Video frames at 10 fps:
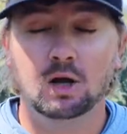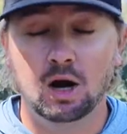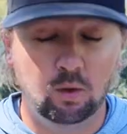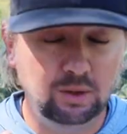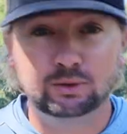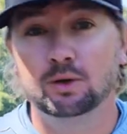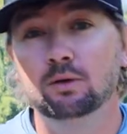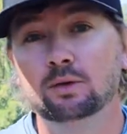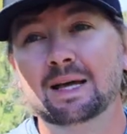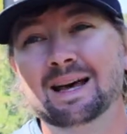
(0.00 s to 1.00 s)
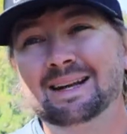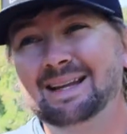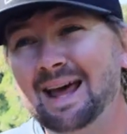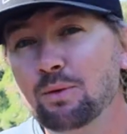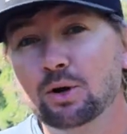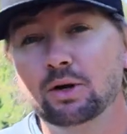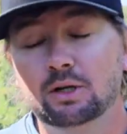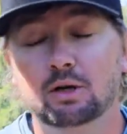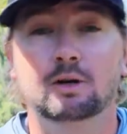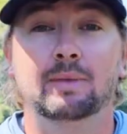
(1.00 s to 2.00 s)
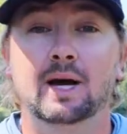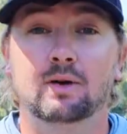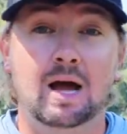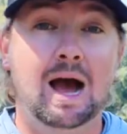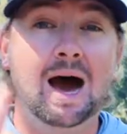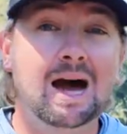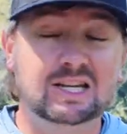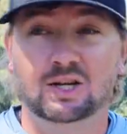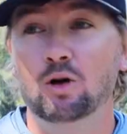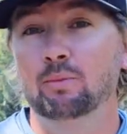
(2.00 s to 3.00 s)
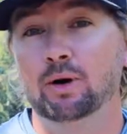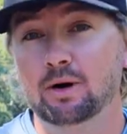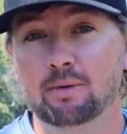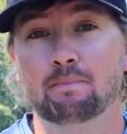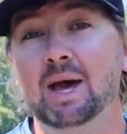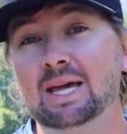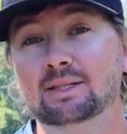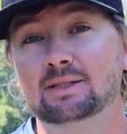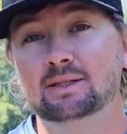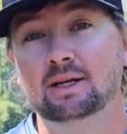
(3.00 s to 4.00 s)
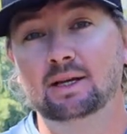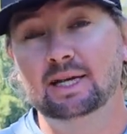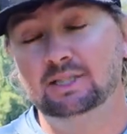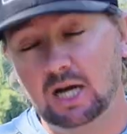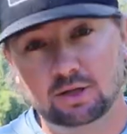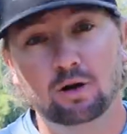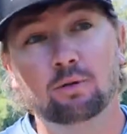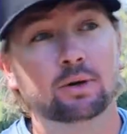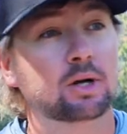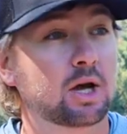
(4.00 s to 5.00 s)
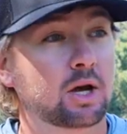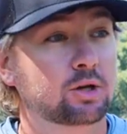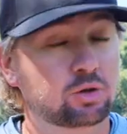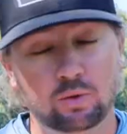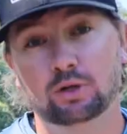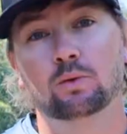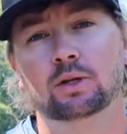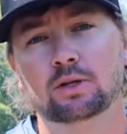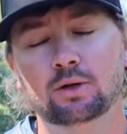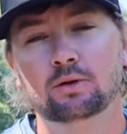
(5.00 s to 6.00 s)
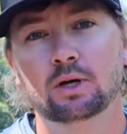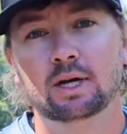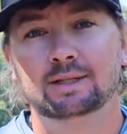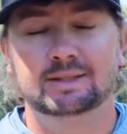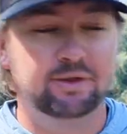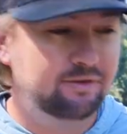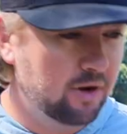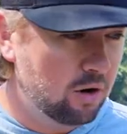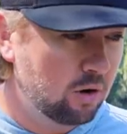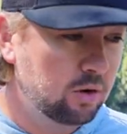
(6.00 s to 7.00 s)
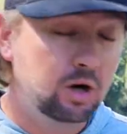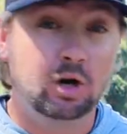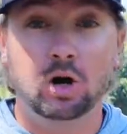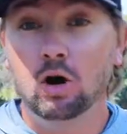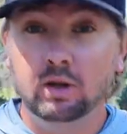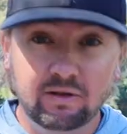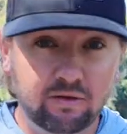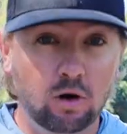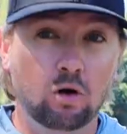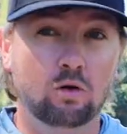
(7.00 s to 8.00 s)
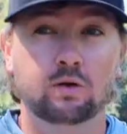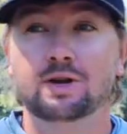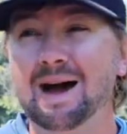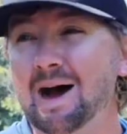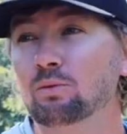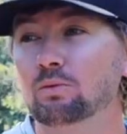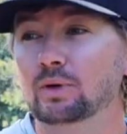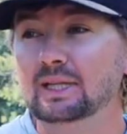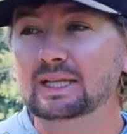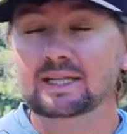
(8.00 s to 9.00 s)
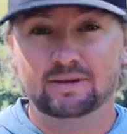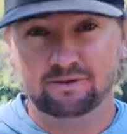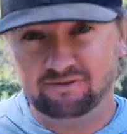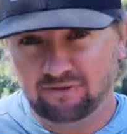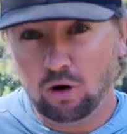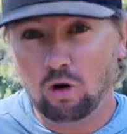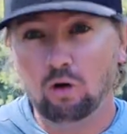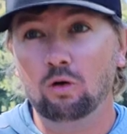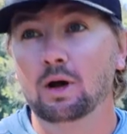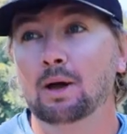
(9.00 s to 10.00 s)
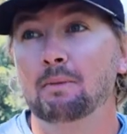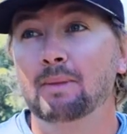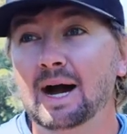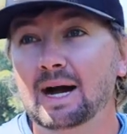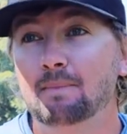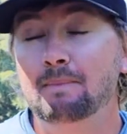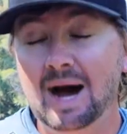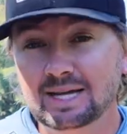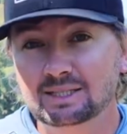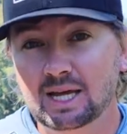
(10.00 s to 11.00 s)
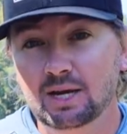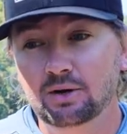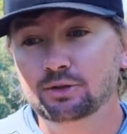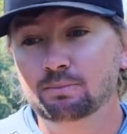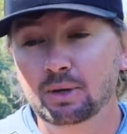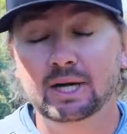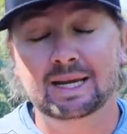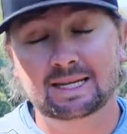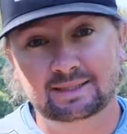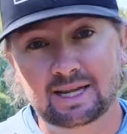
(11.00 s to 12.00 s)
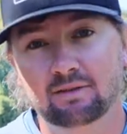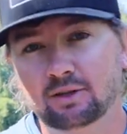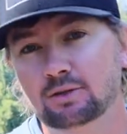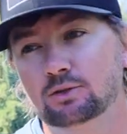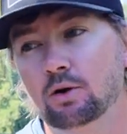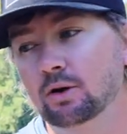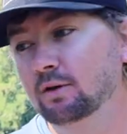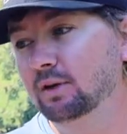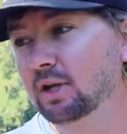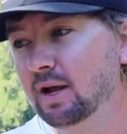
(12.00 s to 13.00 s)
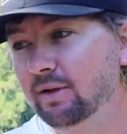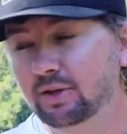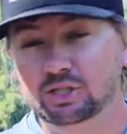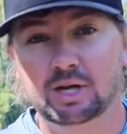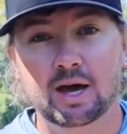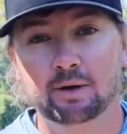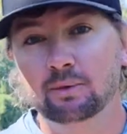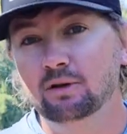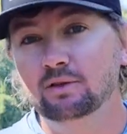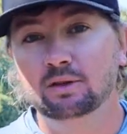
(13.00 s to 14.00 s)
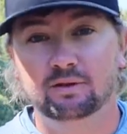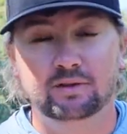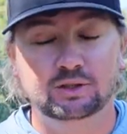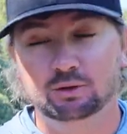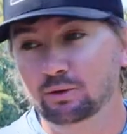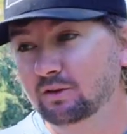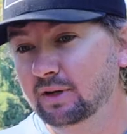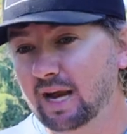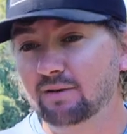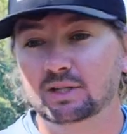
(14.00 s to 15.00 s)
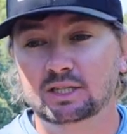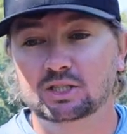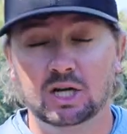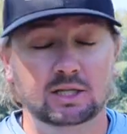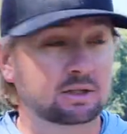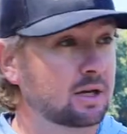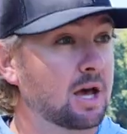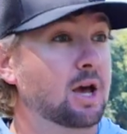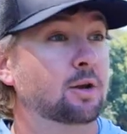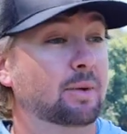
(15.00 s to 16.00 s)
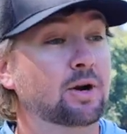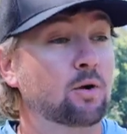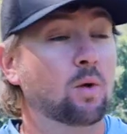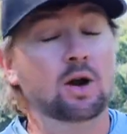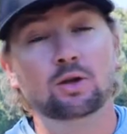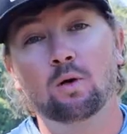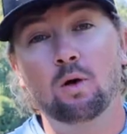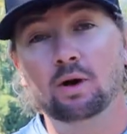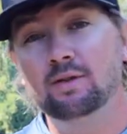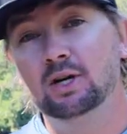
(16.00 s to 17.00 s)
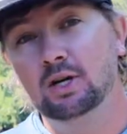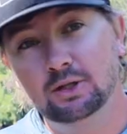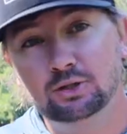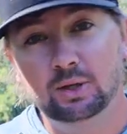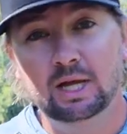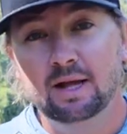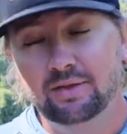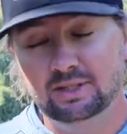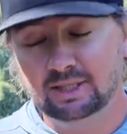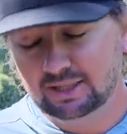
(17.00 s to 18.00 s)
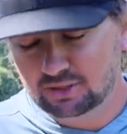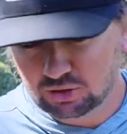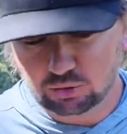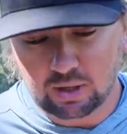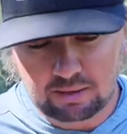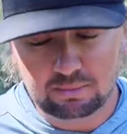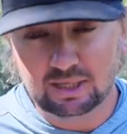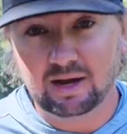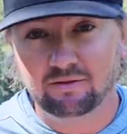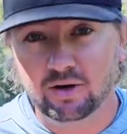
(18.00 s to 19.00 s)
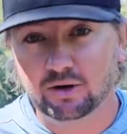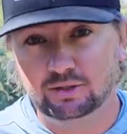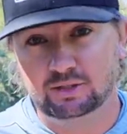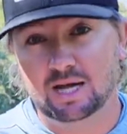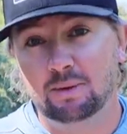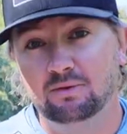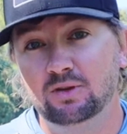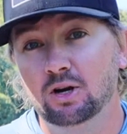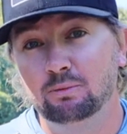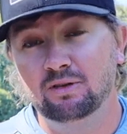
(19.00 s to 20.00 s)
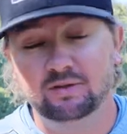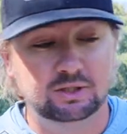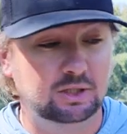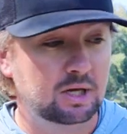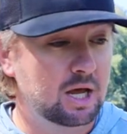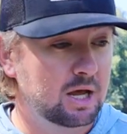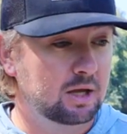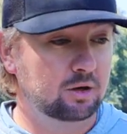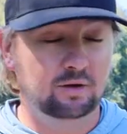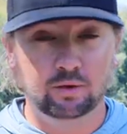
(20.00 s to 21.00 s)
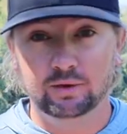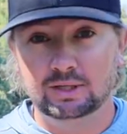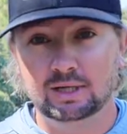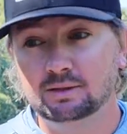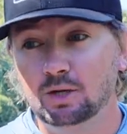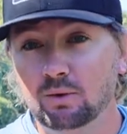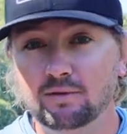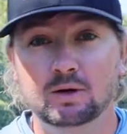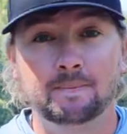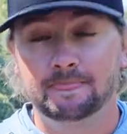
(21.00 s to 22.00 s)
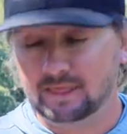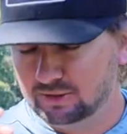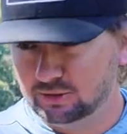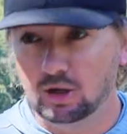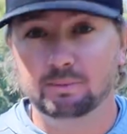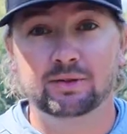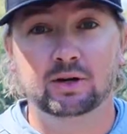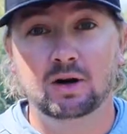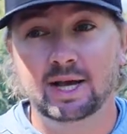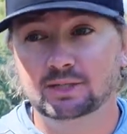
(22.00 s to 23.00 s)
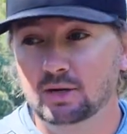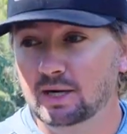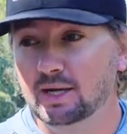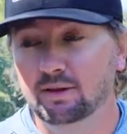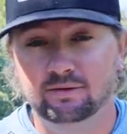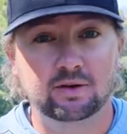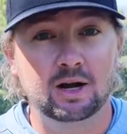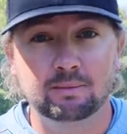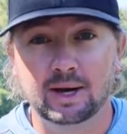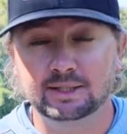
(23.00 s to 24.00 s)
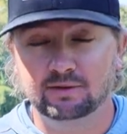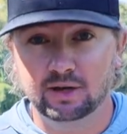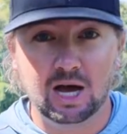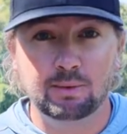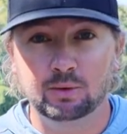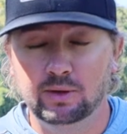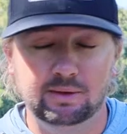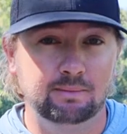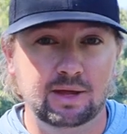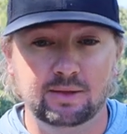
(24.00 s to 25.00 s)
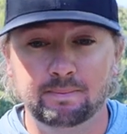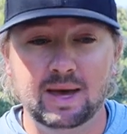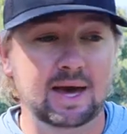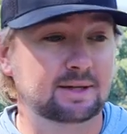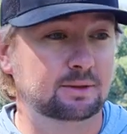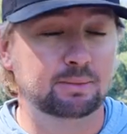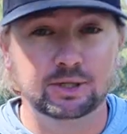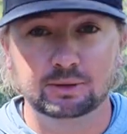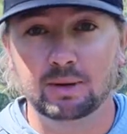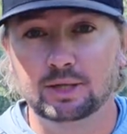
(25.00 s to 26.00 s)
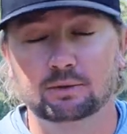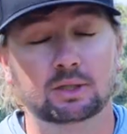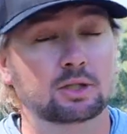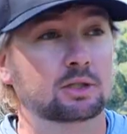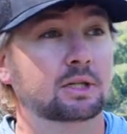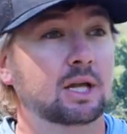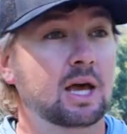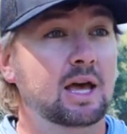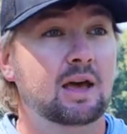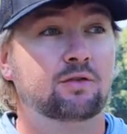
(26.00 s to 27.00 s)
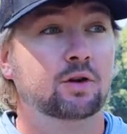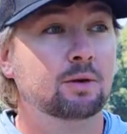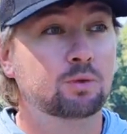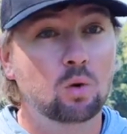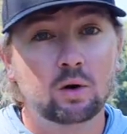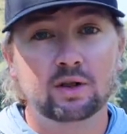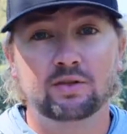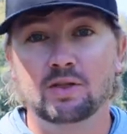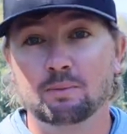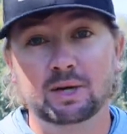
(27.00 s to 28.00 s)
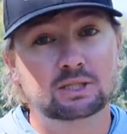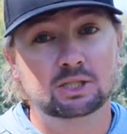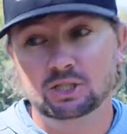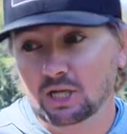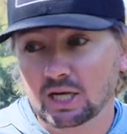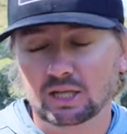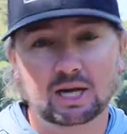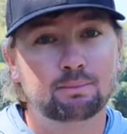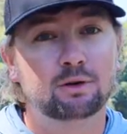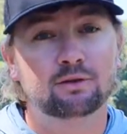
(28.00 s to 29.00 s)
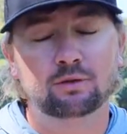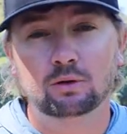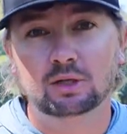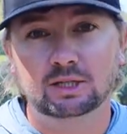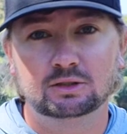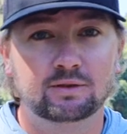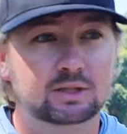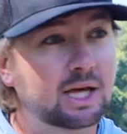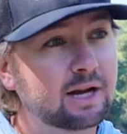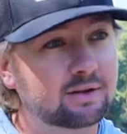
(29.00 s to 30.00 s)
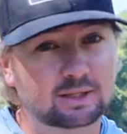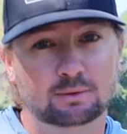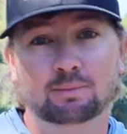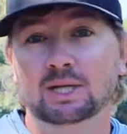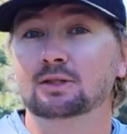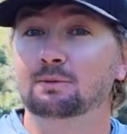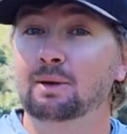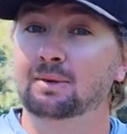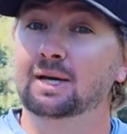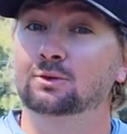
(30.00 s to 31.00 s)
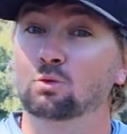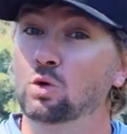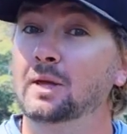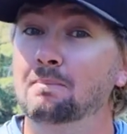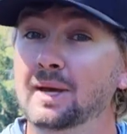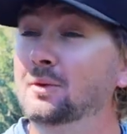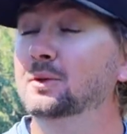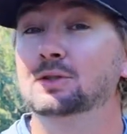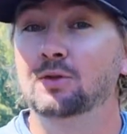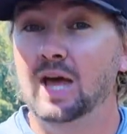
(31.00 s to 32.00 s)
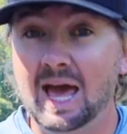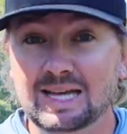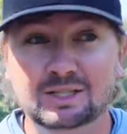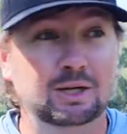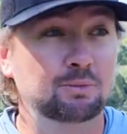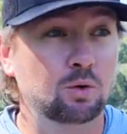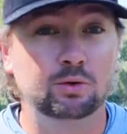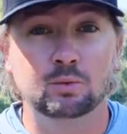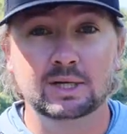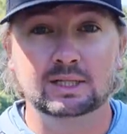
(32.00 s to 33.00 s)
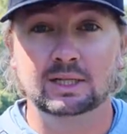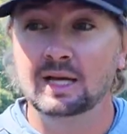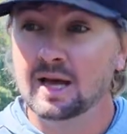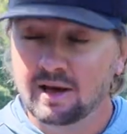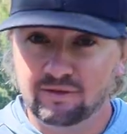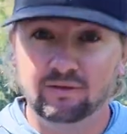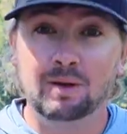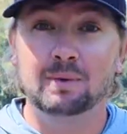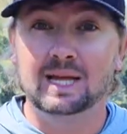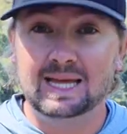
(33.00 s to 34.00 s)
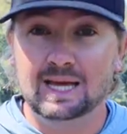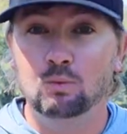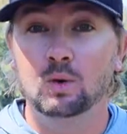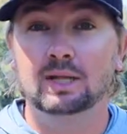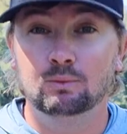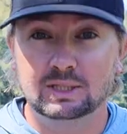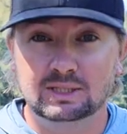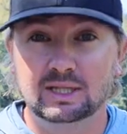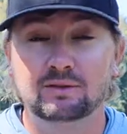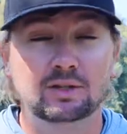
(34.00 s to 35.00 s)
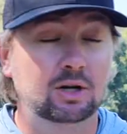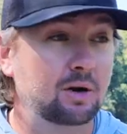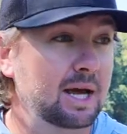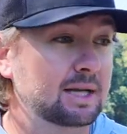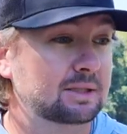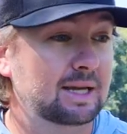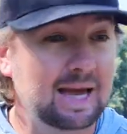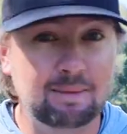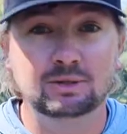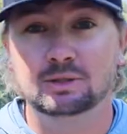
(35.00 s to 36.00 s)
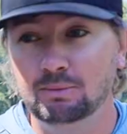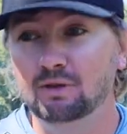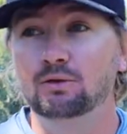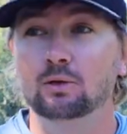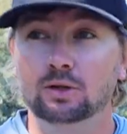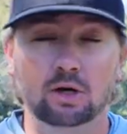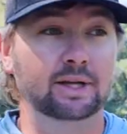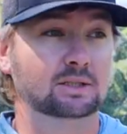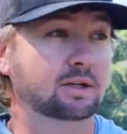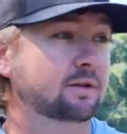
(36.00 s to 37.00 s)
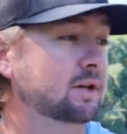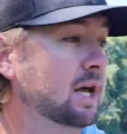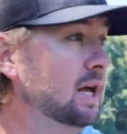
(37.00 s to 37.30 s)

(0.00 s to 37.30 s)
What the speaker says: All right, what's going on? Today we're going to talk about October baits. It's October 2022. It's in the fall, early fall, not really fall by my standards, but it's definitely the start of it. The shad are moving, the fish are moving, everything's changing. Depending on where you are in the country, this is an extremely diverse time of year to be fishing. You know, if you're on the Tennessee River, it's all about the grass right now. The frog bite's phenomenal in the mats. The puncher bite's really good. If you're up north, I think they're pitching a jig and a lot of milfoil, a lot of stuff like that. I've got some pictures of people catching really big ones on the Ace up north recently, flipping it in what's left of the grass and cabbage and milfoil and all that stuff.